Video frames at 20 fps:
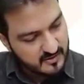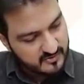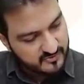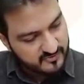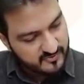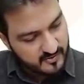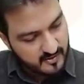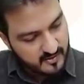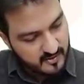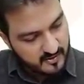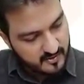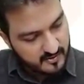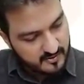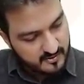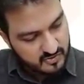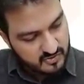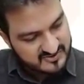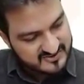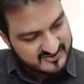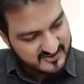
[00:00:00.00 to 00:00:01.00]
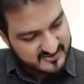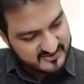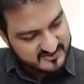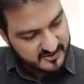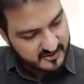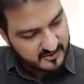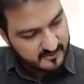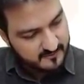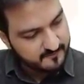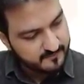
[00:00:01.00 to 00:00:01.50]
3 into
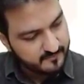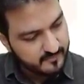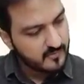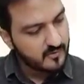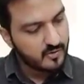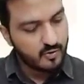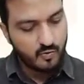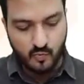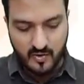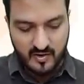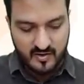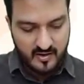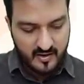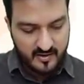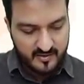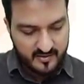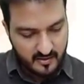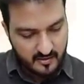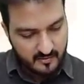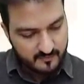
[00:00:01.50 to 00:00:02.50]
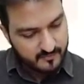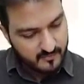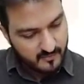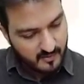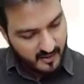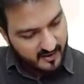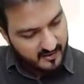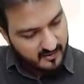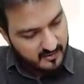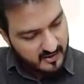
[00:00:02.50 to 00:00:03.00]
60, 180.
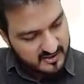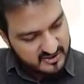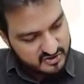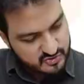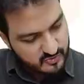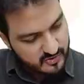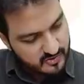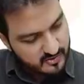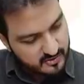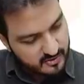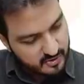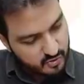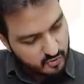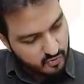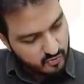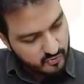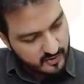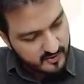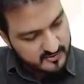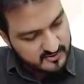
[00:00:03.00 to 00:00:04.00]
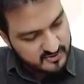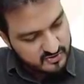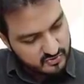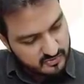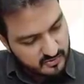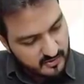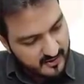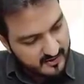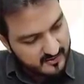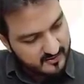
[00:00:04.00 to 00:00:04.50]
And last one, 2 into
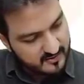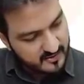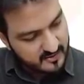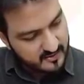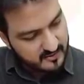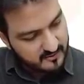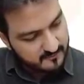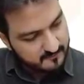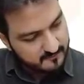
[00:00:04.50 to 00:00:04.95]
90,